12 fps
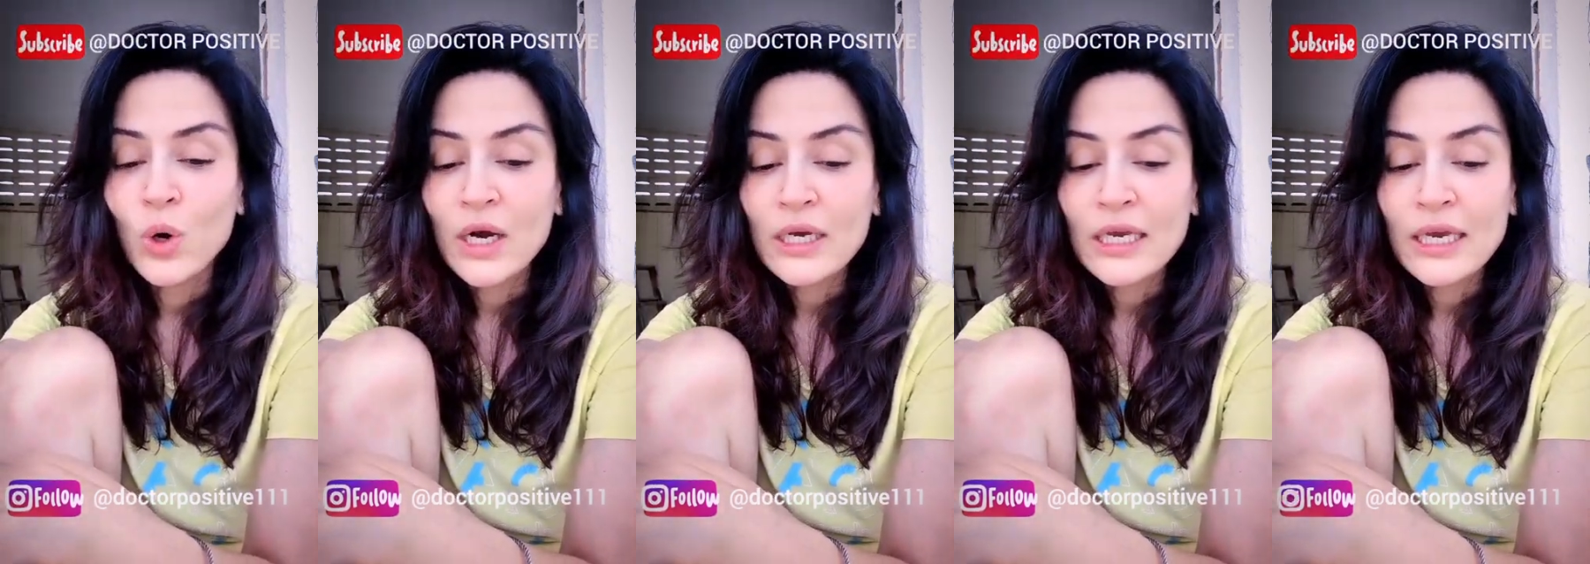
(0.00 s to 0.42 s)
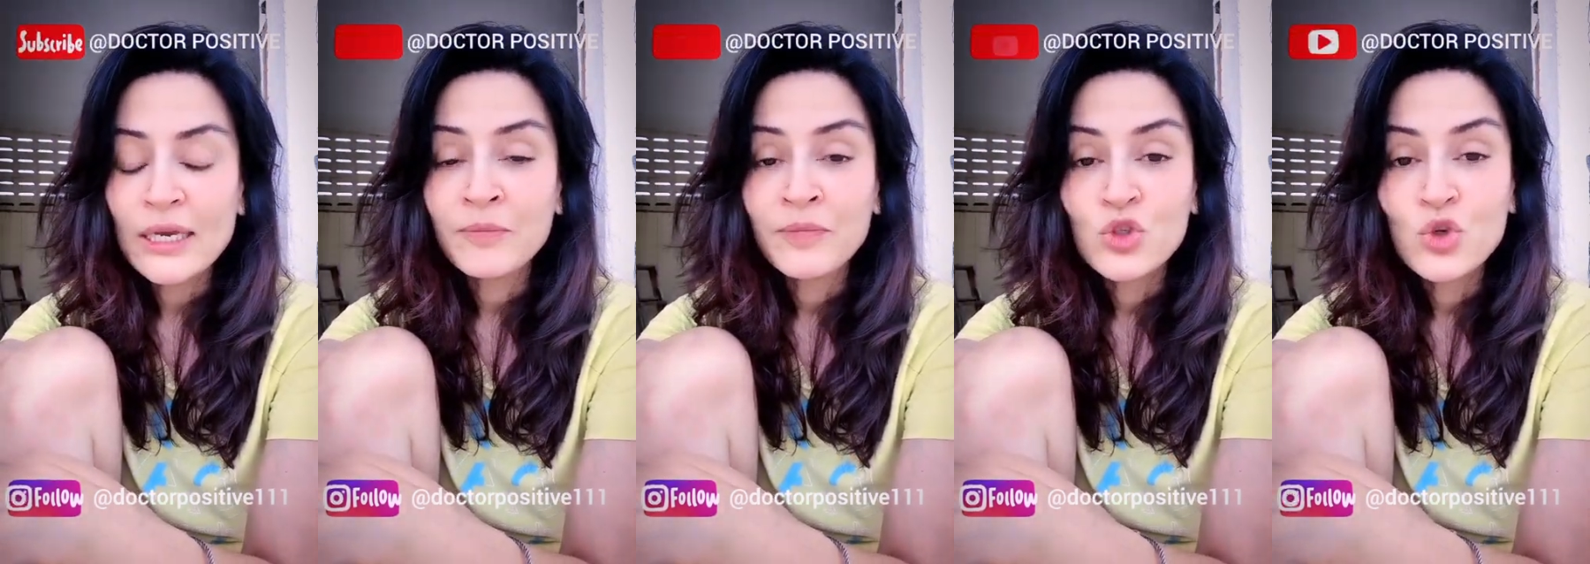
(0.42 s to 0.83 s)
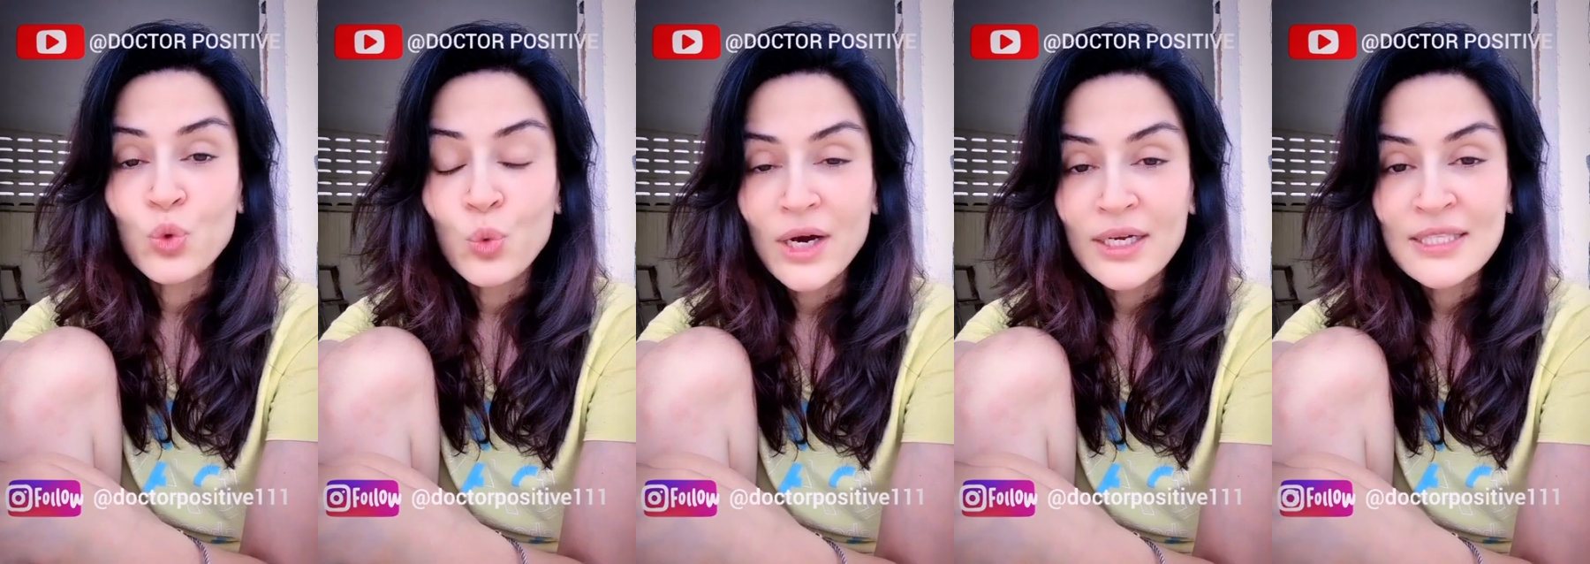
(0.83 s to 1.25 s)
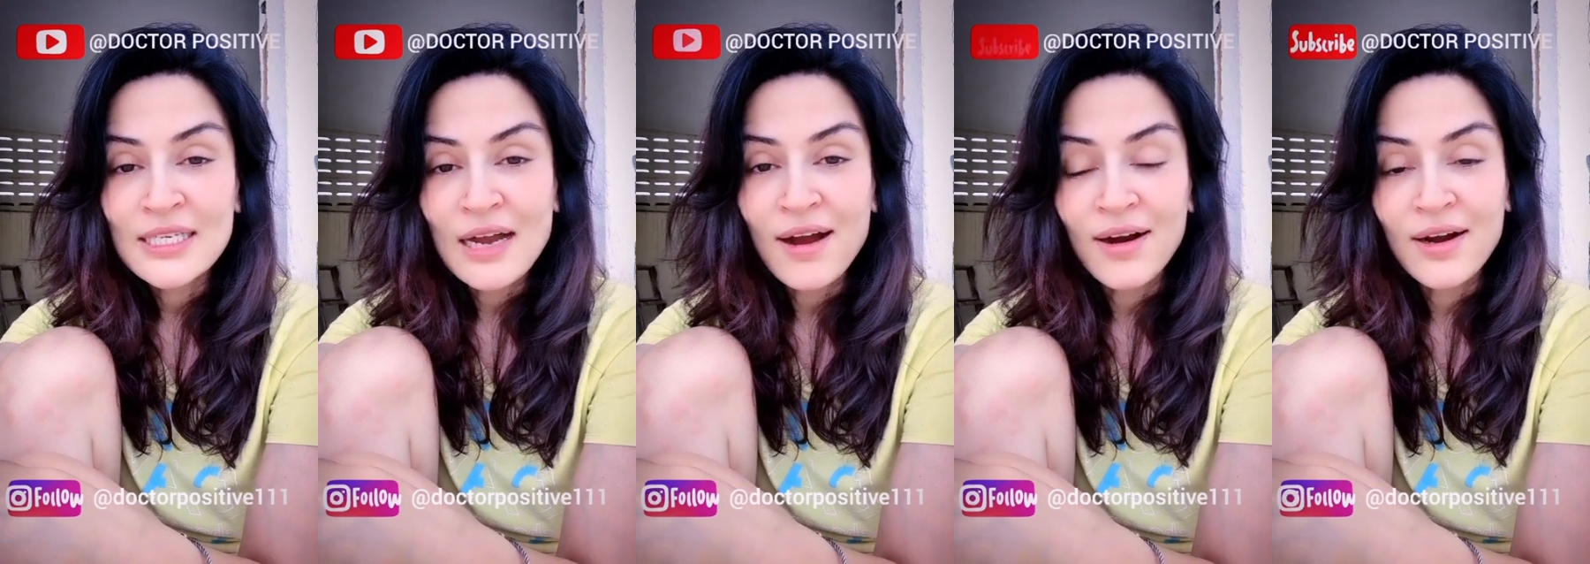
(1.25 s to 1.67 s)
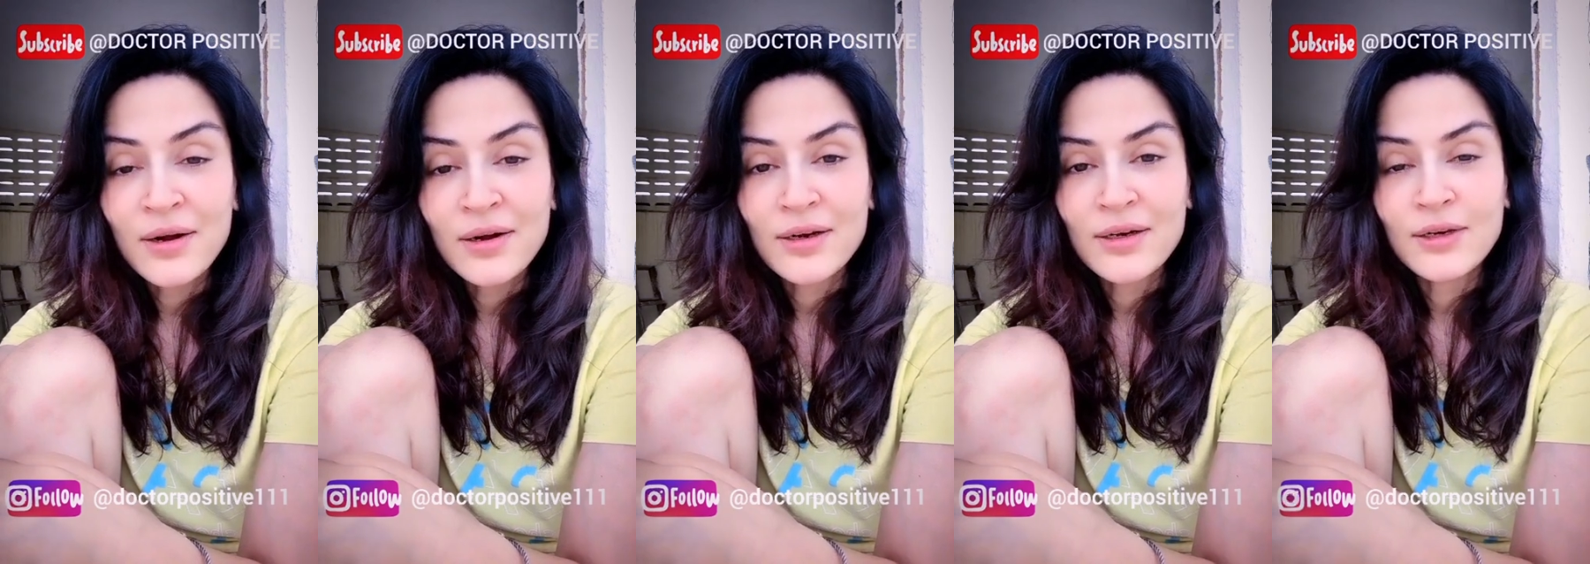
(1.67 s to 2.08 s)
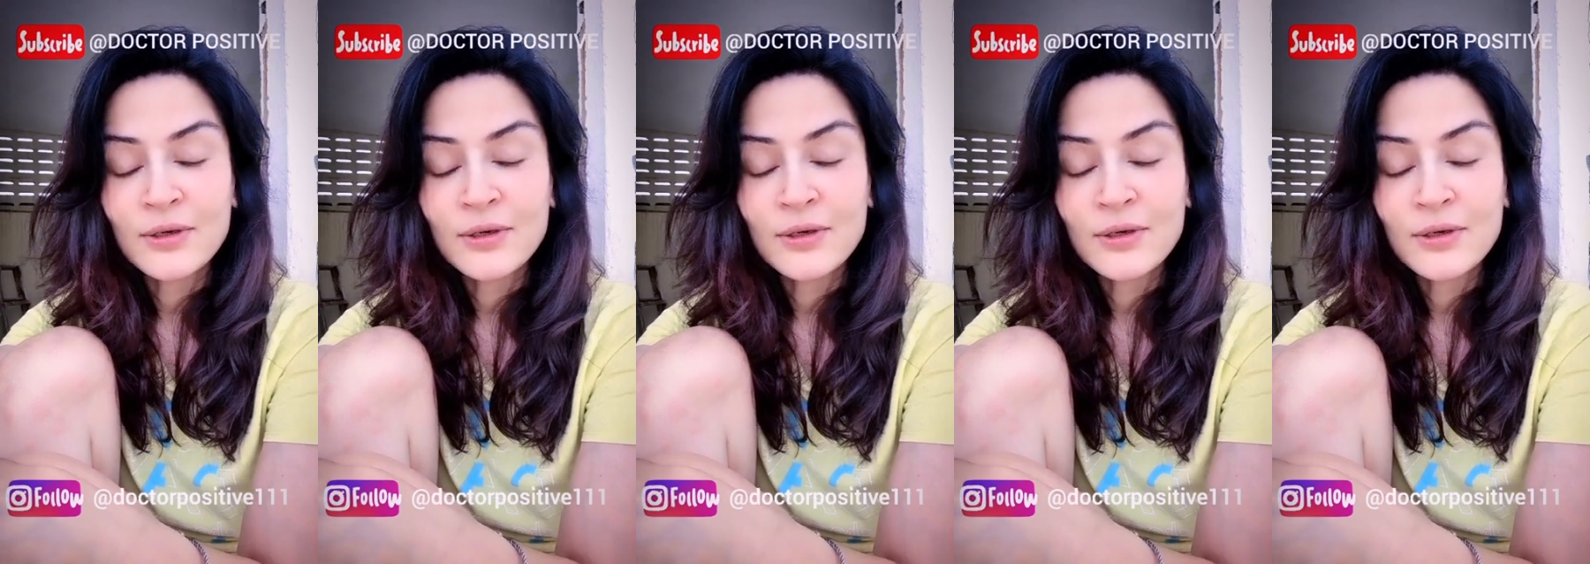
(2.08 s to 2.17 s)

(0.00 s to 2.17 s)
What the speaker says: working towards our